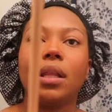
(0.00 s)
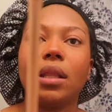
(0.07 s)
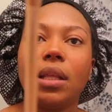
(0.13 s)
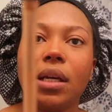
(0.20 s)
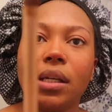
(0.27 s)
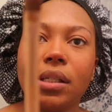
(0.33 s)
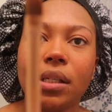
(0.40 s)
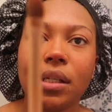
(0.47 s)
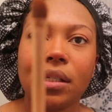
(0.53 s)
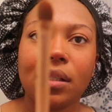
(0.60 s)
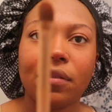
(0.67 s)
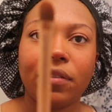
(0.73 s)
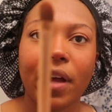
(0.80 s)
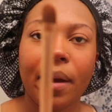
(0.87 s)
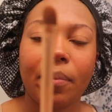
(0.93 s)
This is the
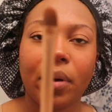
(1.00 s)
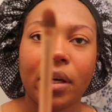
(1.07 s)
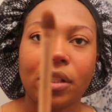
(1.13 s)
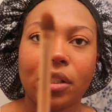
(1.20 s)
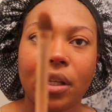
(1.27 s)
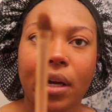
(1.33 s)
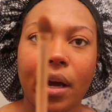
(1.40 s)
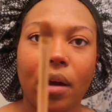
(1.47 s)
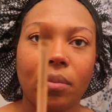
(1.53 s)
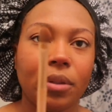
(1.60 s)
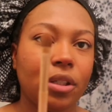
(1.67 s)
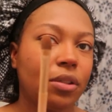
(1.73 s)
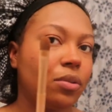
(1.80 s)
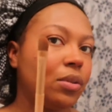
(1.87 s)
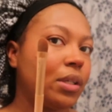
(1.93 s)
flat brush that I'll be
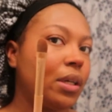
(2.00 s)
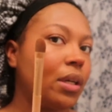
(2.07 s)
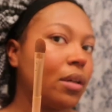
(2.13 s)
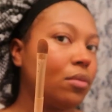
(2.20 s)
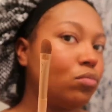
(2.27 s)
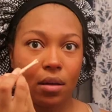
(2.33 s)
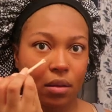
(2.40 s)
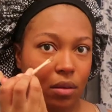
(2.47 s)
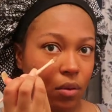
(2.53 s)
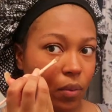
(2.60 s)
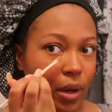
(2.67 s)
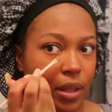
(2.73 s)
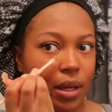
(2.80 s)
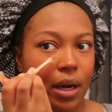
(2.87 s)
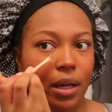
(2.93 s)
using. And the
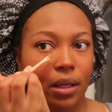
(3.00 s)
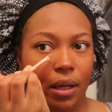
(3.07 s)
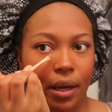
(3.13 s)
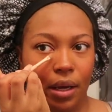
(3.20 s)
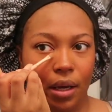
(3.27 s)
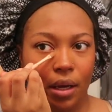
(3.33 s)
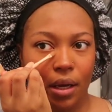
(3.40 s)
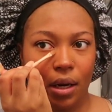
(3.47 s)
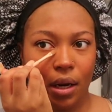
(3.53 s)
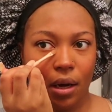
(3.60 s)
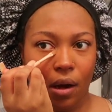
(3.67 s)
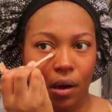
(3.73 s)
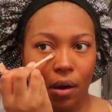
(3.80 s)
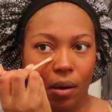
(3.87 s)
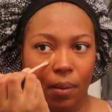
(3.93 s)
way that I lay it,
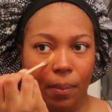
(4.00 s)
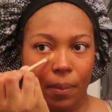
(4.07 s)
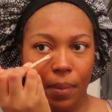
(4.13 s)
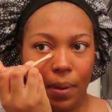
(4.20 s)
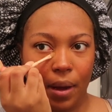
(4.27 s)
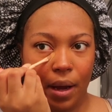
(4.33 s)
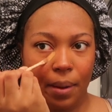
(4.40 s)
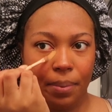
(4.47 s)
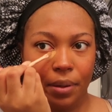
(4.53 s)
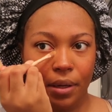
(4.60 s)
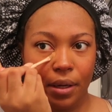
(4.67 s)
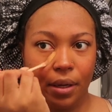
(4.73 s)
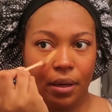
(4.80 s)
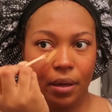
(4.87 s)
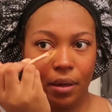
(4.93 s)
I
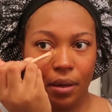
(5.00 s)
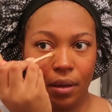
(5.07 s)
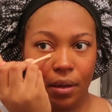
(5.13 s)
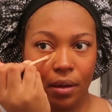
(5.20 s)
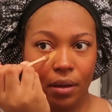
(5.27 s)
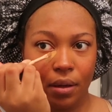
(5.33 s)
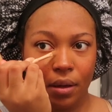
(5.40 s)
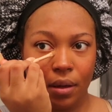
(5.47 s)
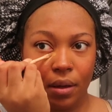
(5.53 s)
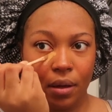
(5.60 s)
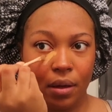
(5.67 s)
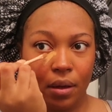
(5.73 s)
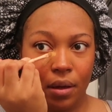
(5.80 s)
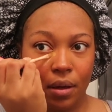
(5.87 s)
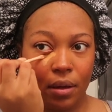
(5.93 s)
put
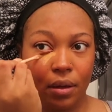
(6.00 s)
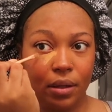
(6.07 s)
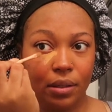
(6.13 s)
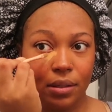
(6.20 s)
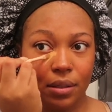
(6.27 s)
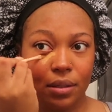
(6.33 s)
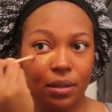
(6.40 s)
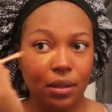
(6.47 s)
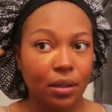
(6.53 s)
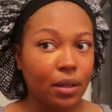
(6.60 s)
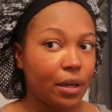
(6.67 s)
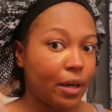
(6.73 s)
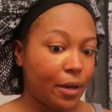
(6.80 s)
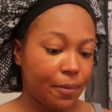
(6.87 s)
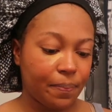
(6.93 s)

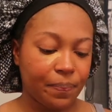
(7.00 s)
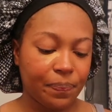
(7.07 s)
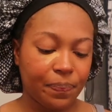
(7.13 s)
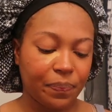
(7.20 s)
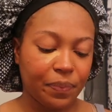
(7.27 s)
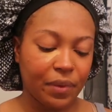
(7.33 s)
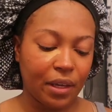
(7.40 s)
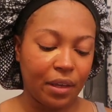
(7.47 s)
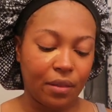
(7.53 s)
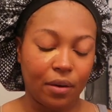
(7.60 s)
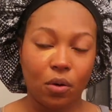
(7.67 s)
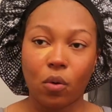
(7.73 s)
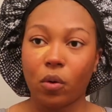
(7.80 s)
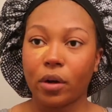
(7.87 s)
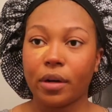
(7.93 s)
concealer in the
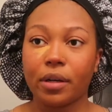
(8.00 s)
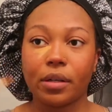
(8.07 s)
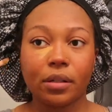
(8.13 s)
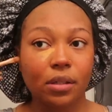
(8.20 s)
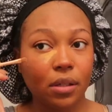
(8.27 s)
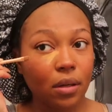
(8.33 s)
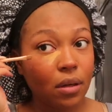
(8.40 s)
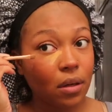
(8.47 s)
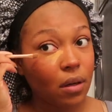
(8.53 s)
corners